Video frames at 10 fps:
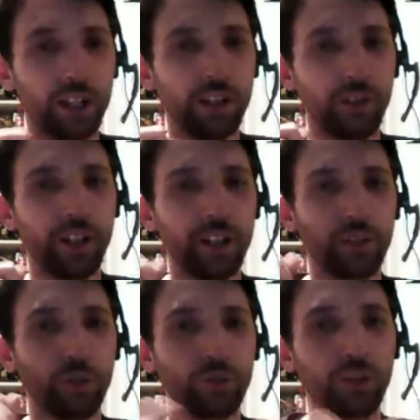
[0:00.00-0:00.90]
that it's
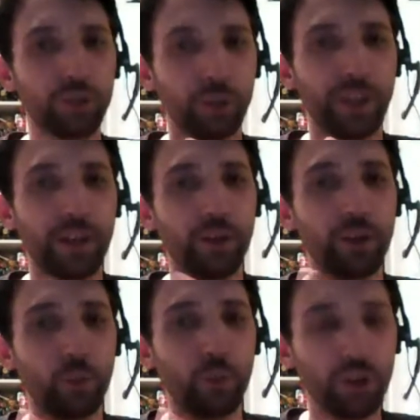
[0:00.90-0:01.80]
also coming out on
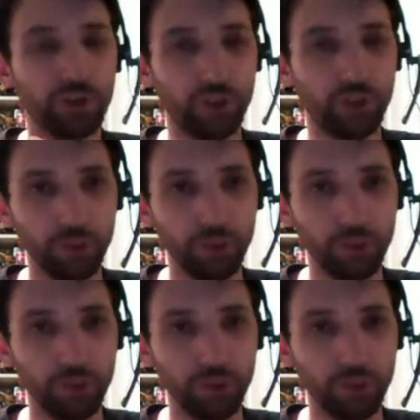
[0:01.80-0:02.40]
the One soon?